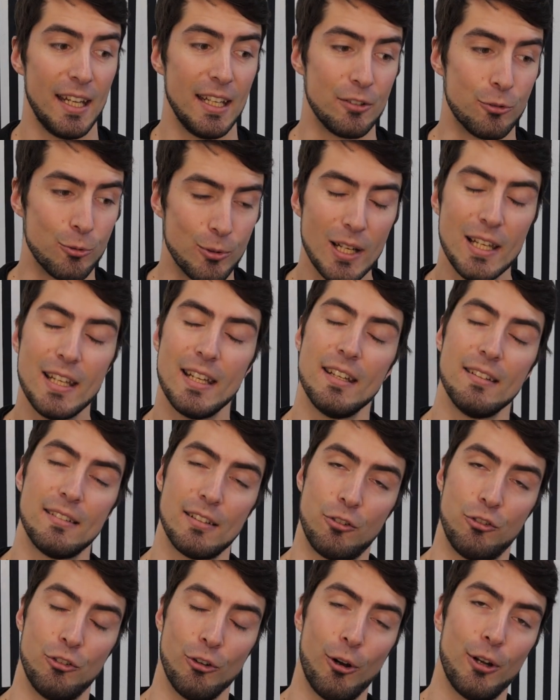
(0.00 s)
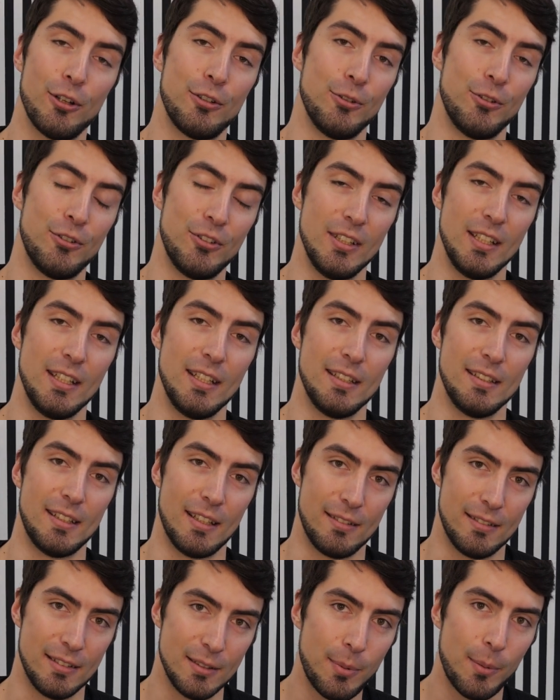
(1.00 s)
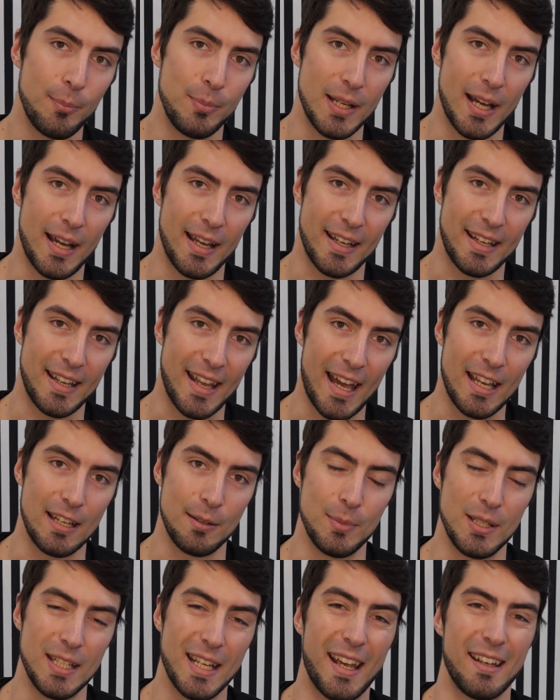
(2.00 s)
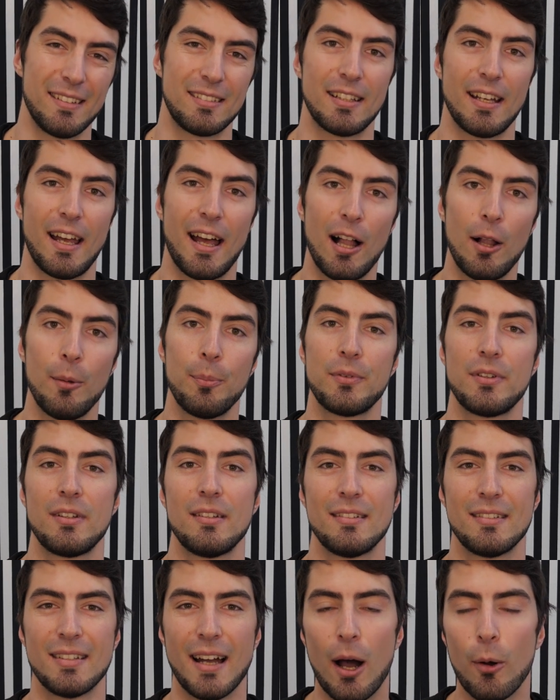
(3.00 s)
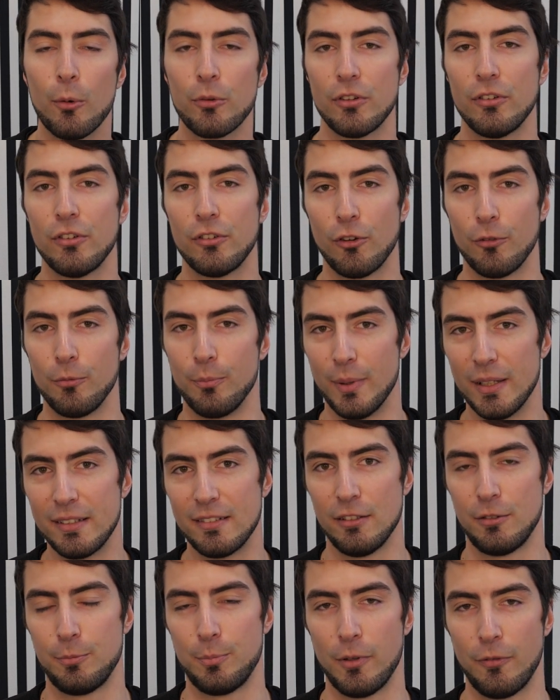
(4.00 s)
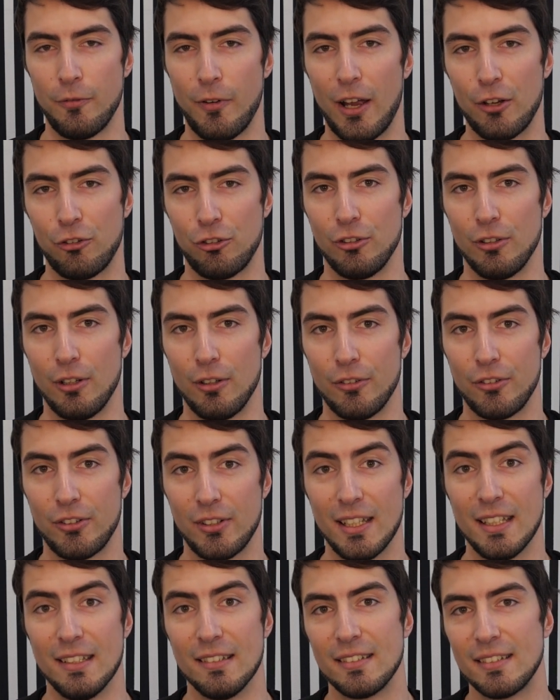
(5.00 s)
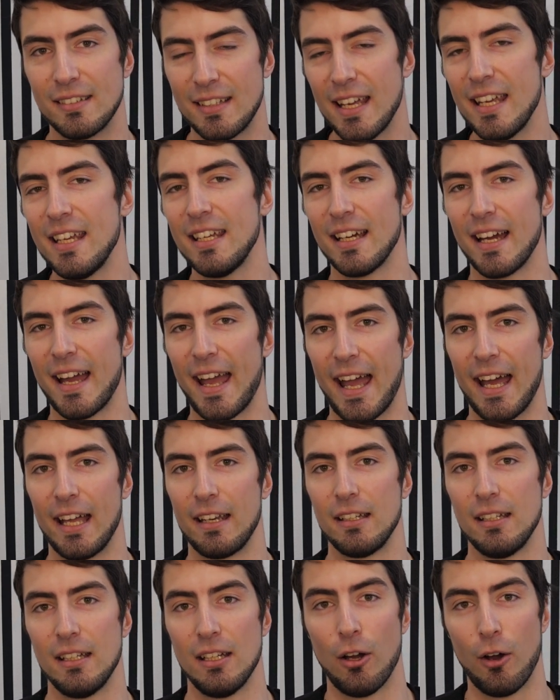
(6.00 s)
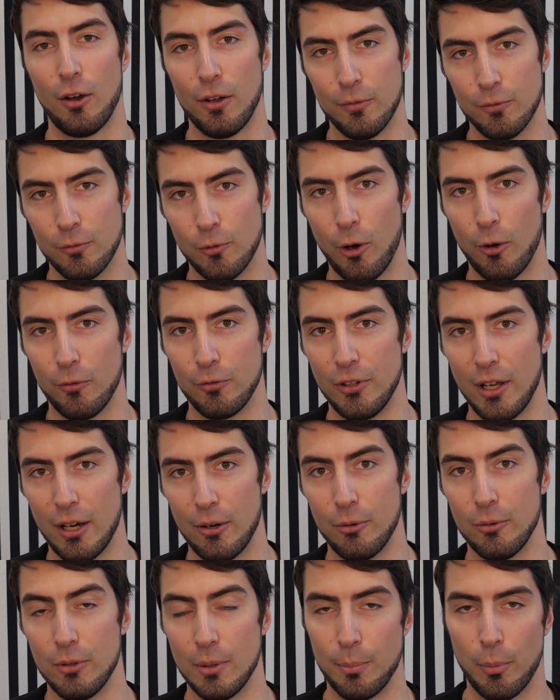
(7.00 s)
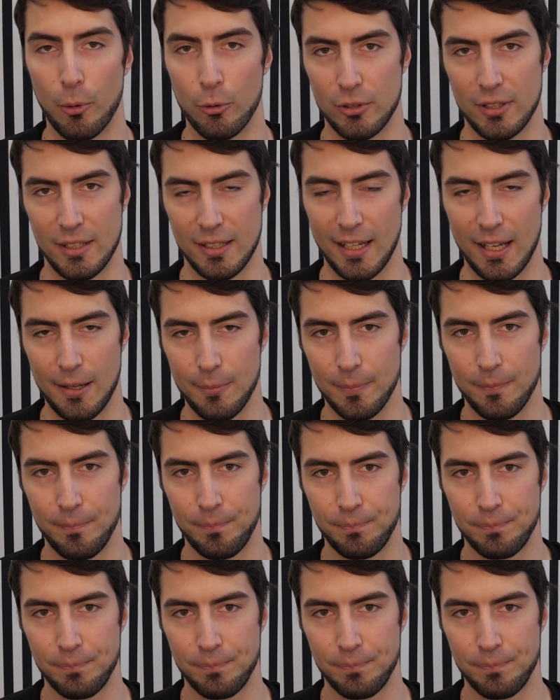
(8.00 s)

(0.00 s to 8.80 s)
It really is a joy to see that Zebra BI Academy has helped thousands of business professionals in staying ahead of their reporting game.